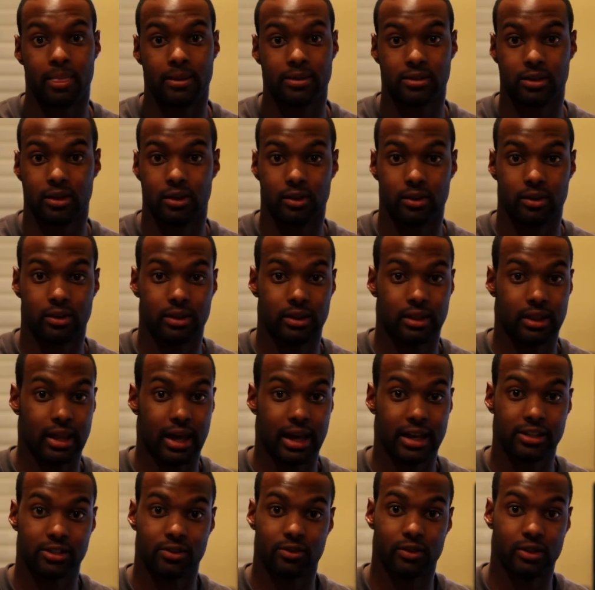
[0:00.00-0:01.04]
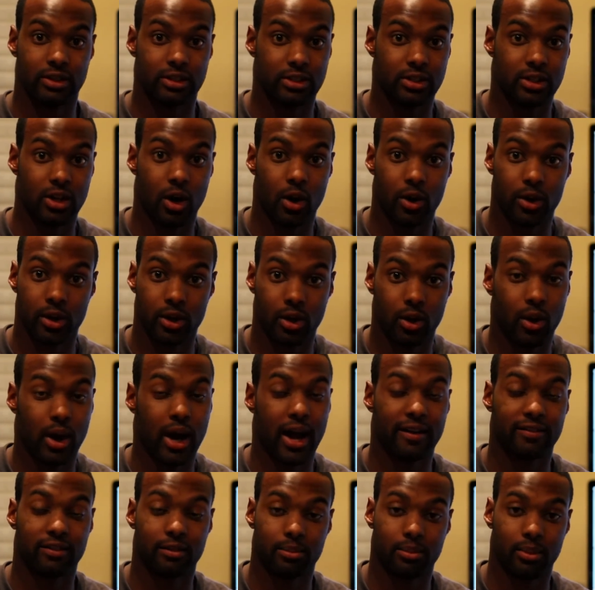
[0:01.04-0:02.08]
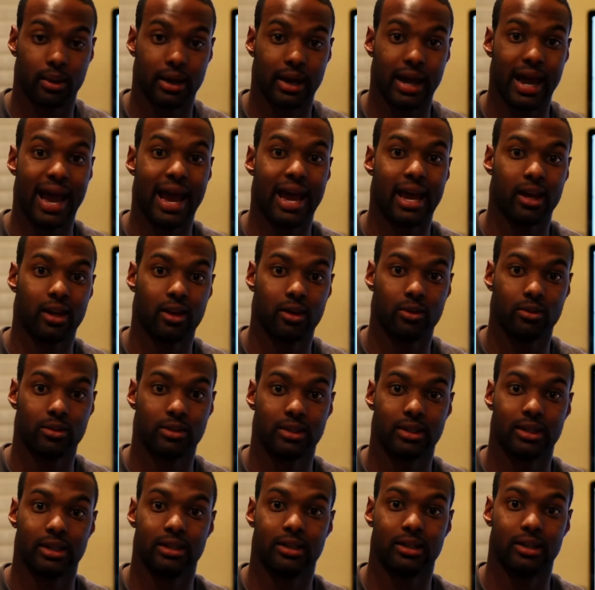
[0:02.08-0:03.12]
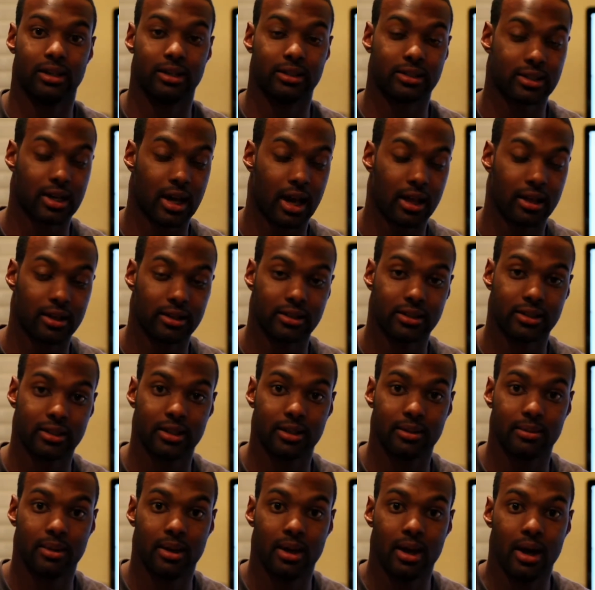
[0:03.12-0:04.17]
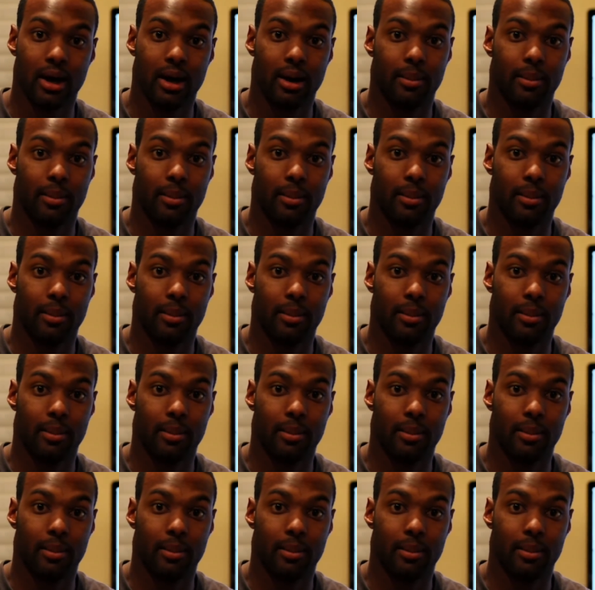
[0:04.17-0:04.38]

So the answer is no, you don't have to play AAU to get a scholarship.